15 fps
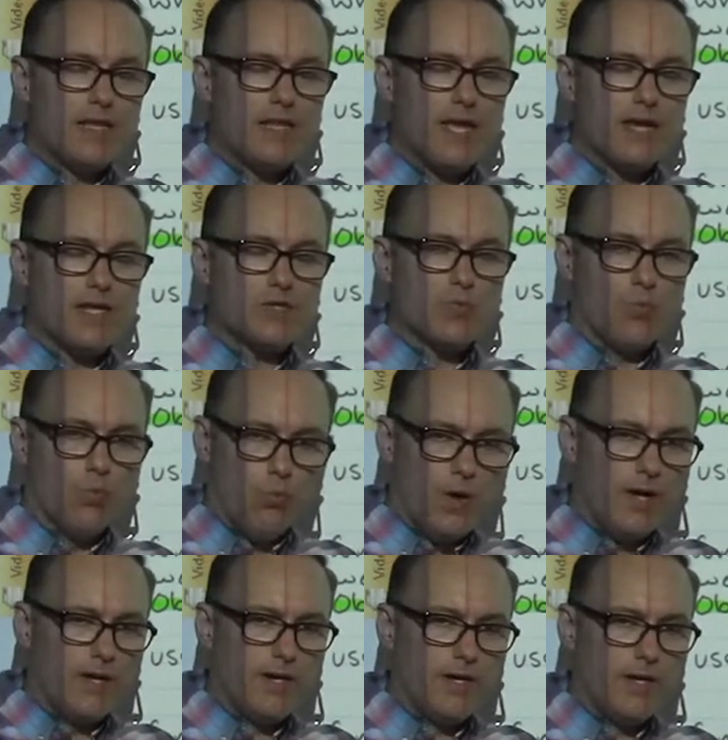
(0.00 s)
that is
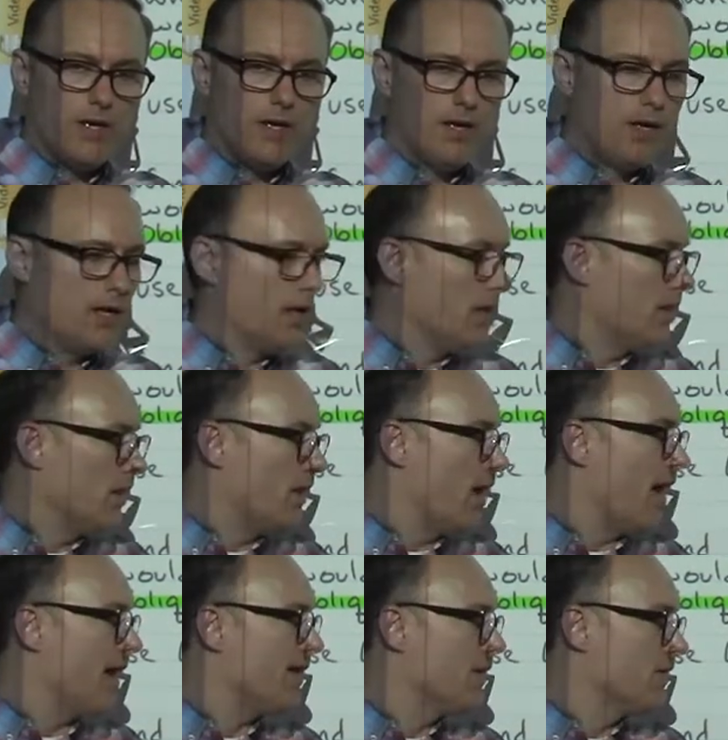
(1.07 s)
1
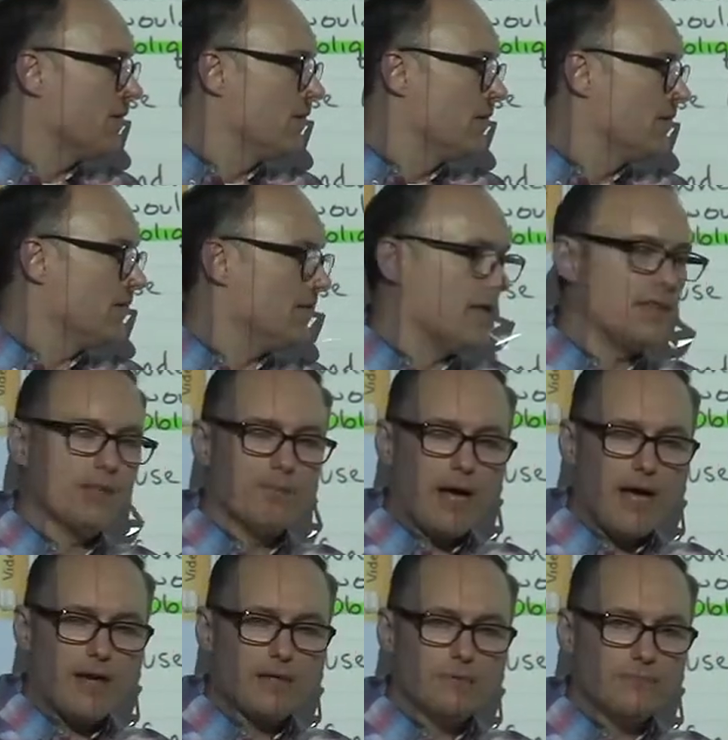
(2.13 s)
higher than the
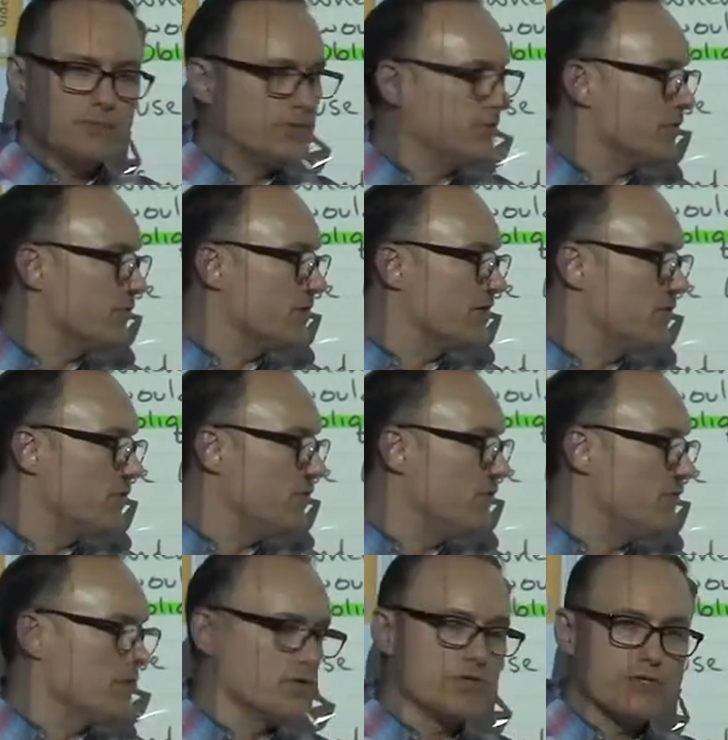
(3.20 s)
bottom, degree 2
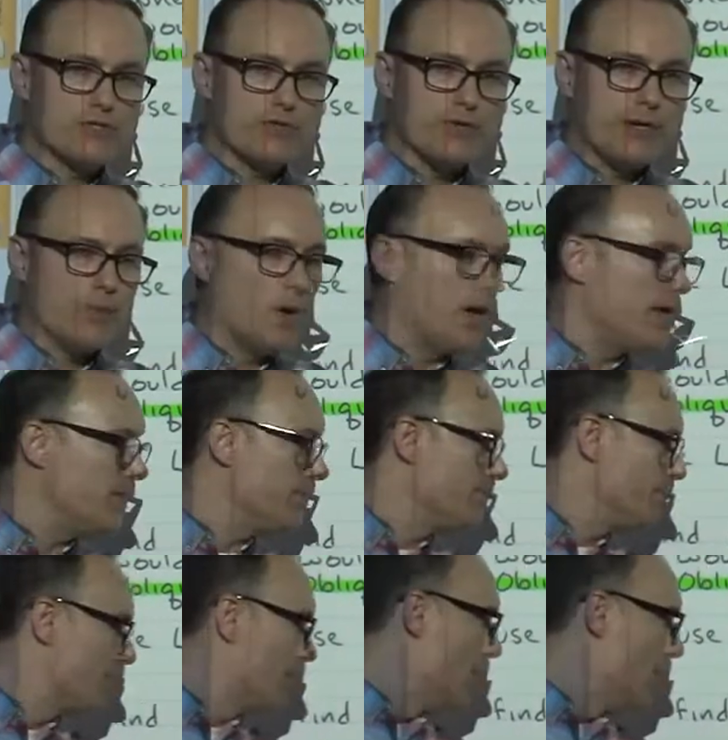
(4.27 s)
versus degree 1.